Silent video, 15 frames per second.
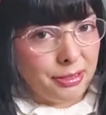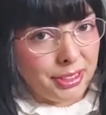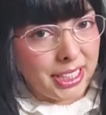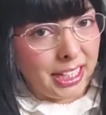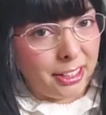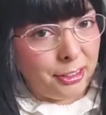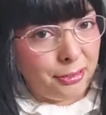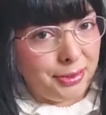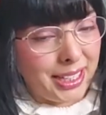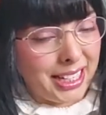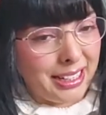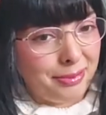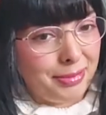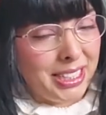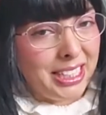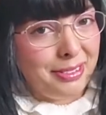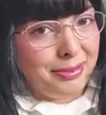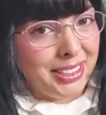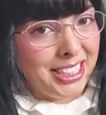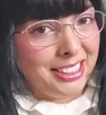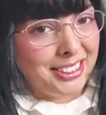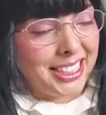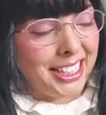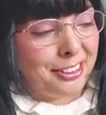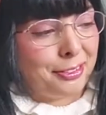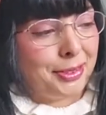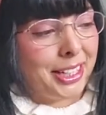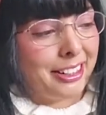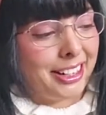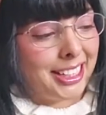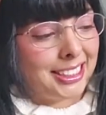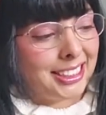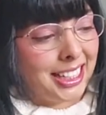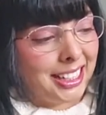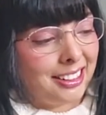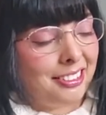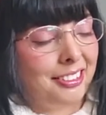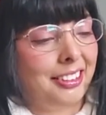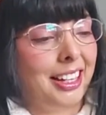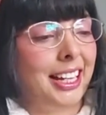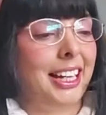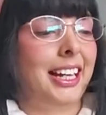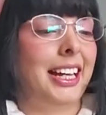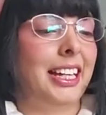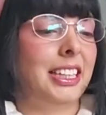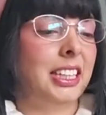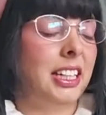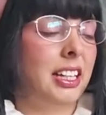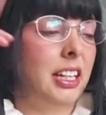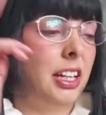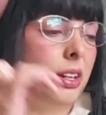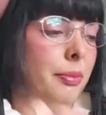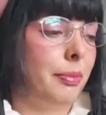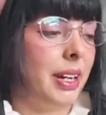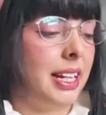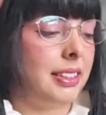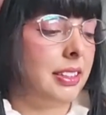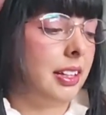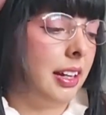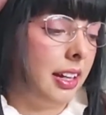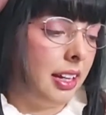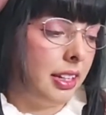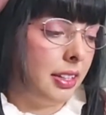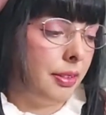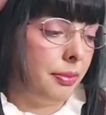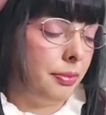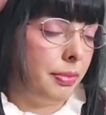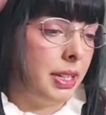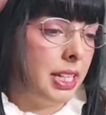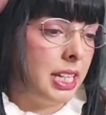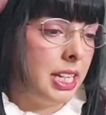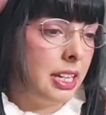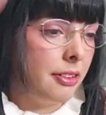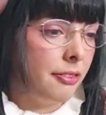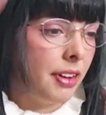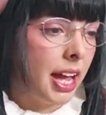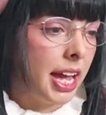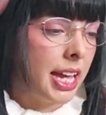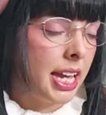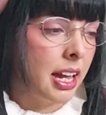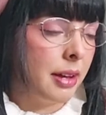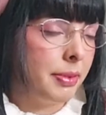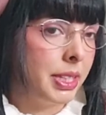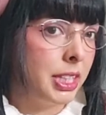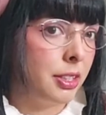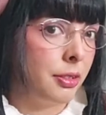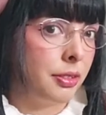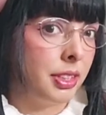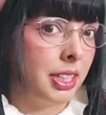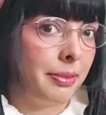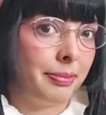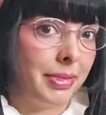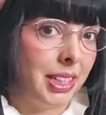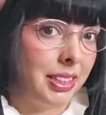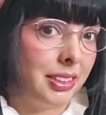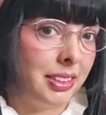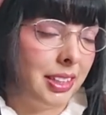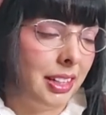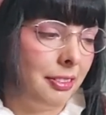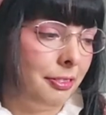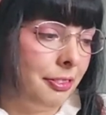Usakumiya rucksack on her head, but I believe I haven't done that myself.